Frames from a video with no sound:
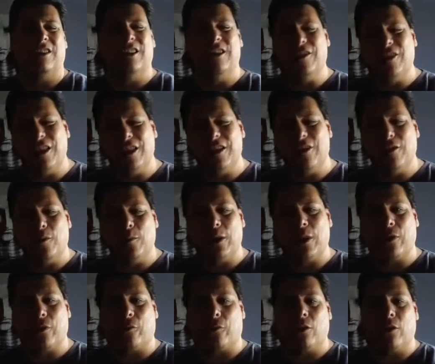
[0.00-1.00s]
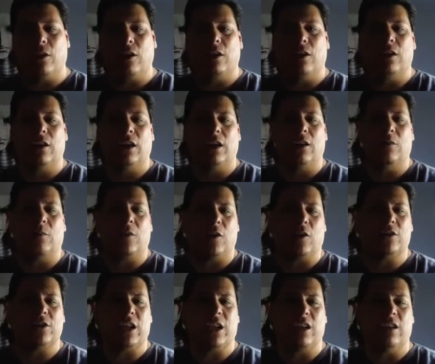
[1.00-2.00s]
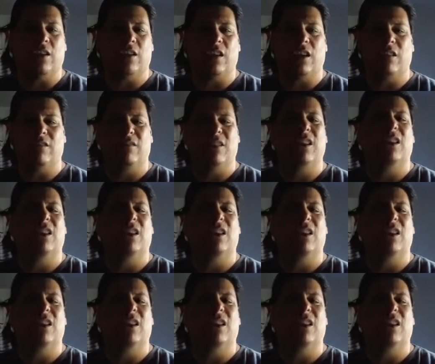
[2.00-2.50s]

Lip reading: Oh, you know how you know about Thrawn and Mara Jade and all that?